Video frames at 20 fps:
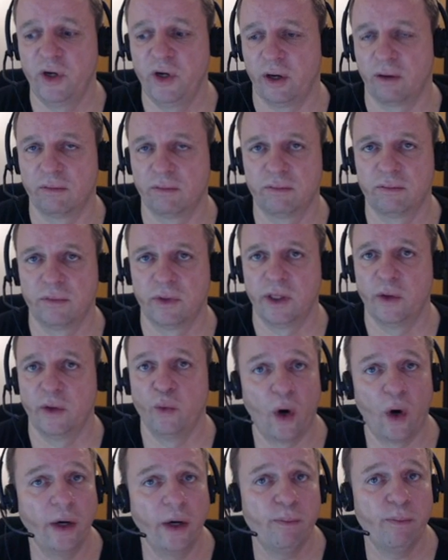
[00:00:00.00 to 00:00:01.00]
yeah you know,
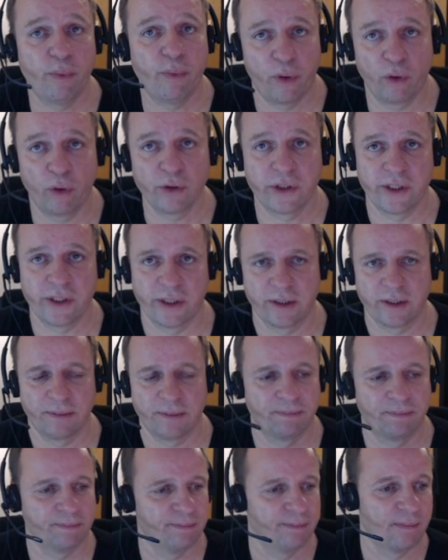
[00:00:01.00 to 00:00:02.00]
in one process.
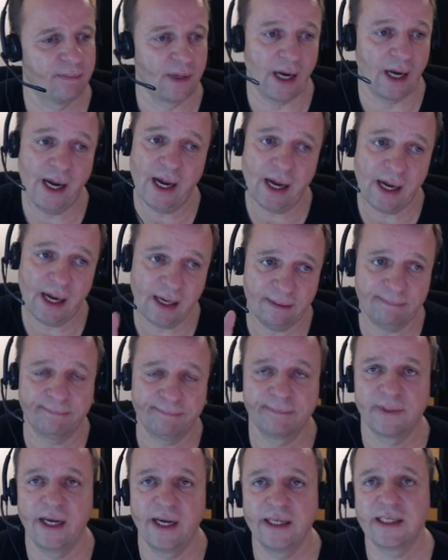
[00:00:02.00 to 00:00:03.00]
Ah,
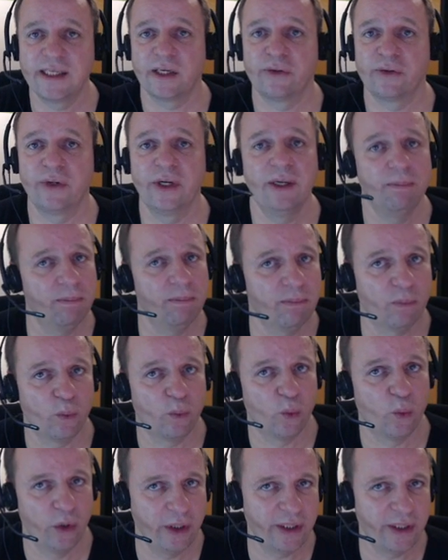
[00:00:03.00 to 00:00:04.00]
it's a dream.
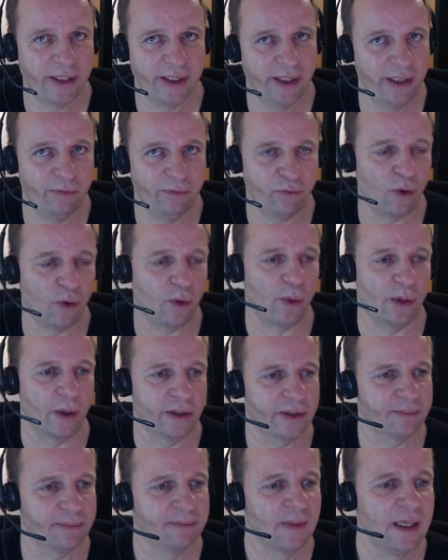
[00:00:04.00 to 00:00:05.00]
We see
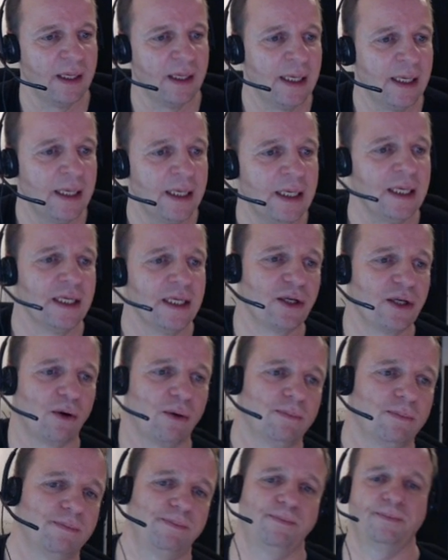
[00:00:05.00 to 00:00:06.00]
forward.
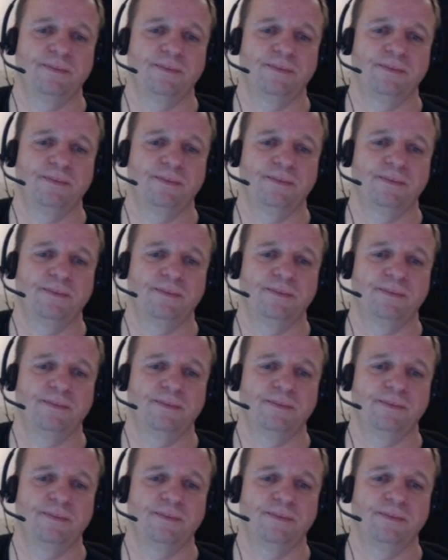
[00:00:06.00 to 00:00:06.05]
So.